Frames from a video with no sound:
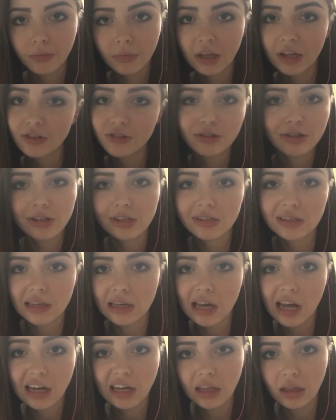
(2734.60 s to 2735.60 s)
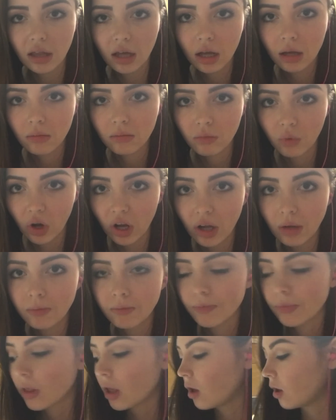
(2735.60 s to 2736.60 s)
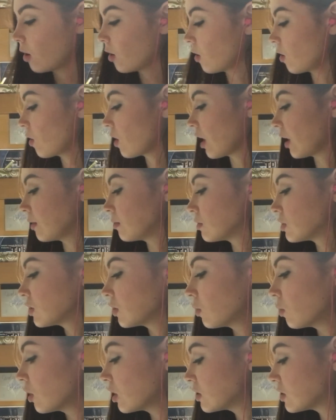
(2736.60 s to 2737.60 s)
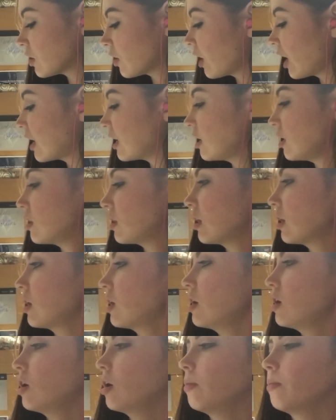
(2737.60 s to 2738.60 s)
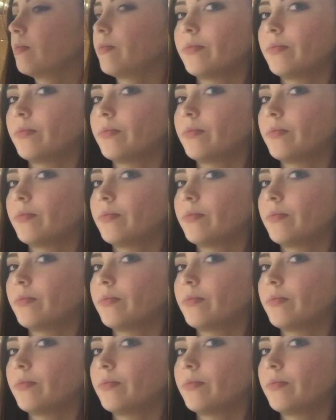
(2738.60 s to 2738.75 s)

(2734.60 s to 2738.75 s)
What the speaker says: It's just the anything, right? Okay, so what's our anything here?